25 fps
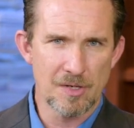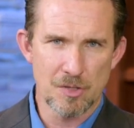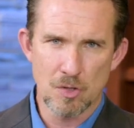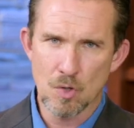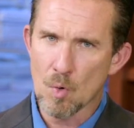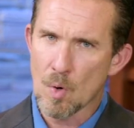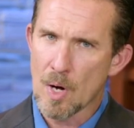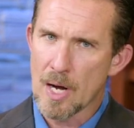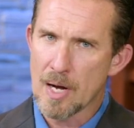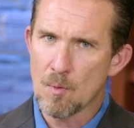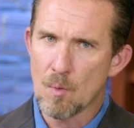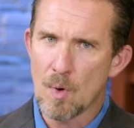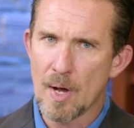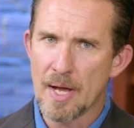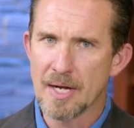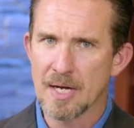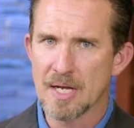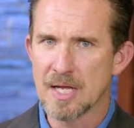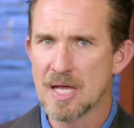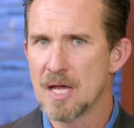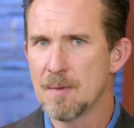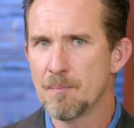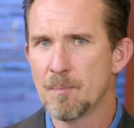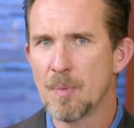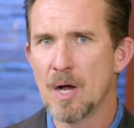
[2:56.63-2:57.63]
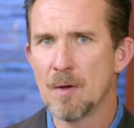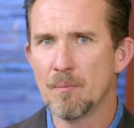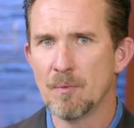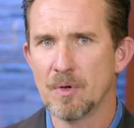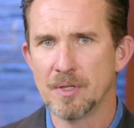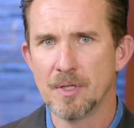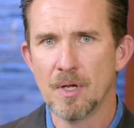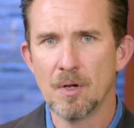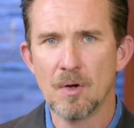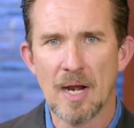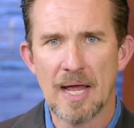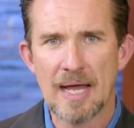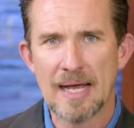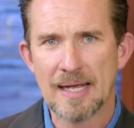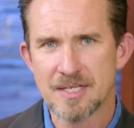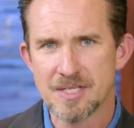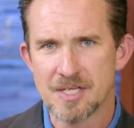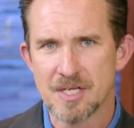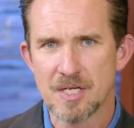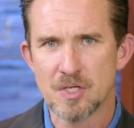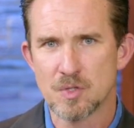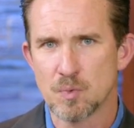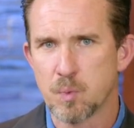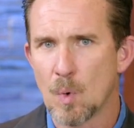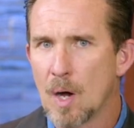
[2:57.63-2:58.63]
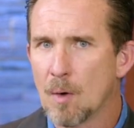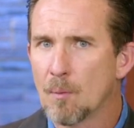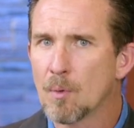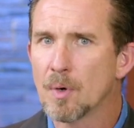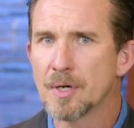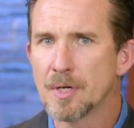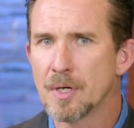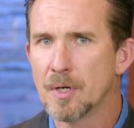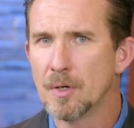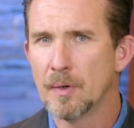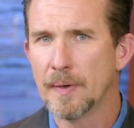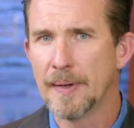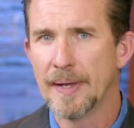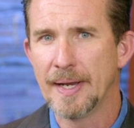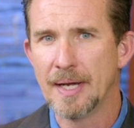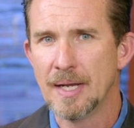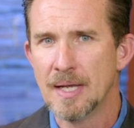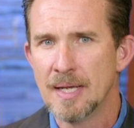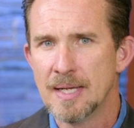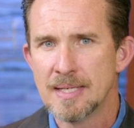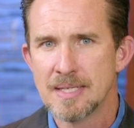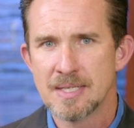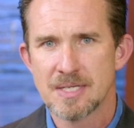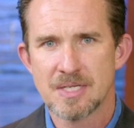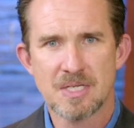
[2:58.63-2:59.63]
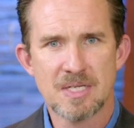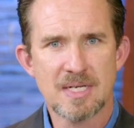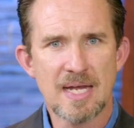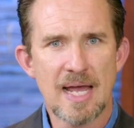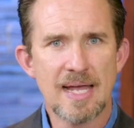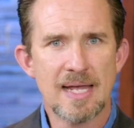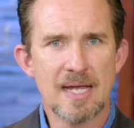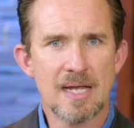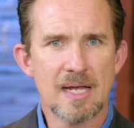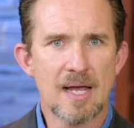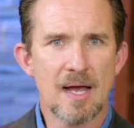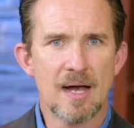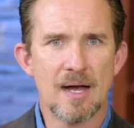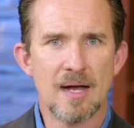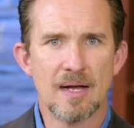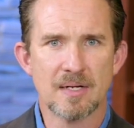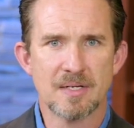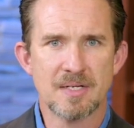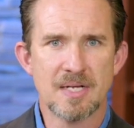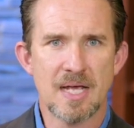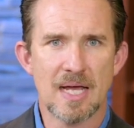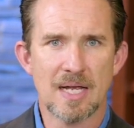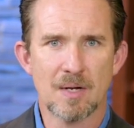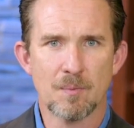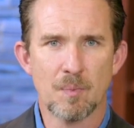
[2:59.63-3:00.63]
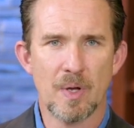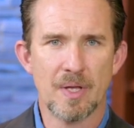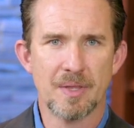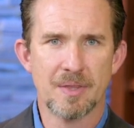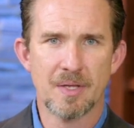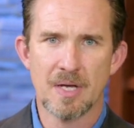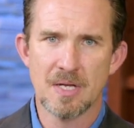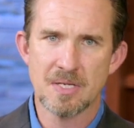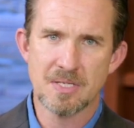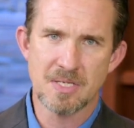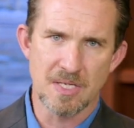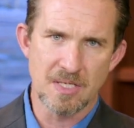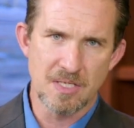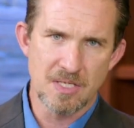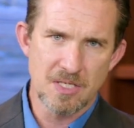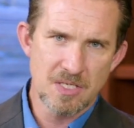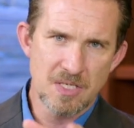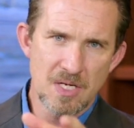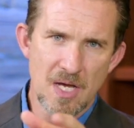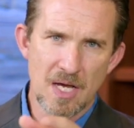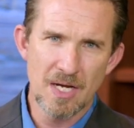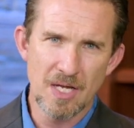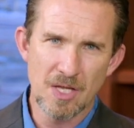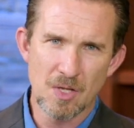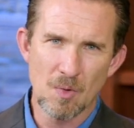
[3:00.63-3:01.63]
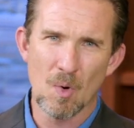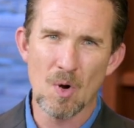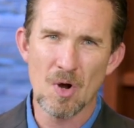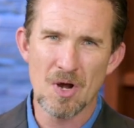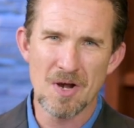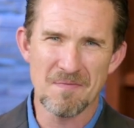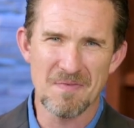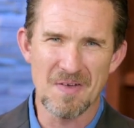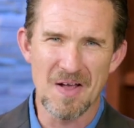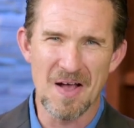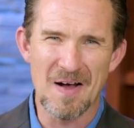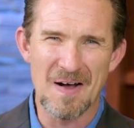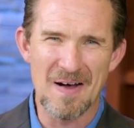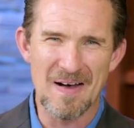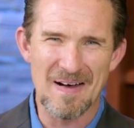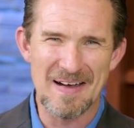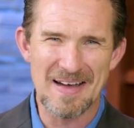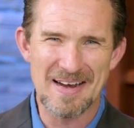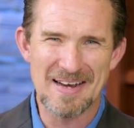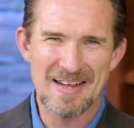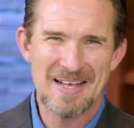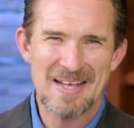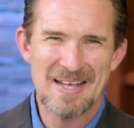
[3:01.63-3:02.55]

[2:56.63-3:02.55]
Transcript: It's a great way to keep up with new lessons, what we're doing, stay in contact with us, and study the Word of God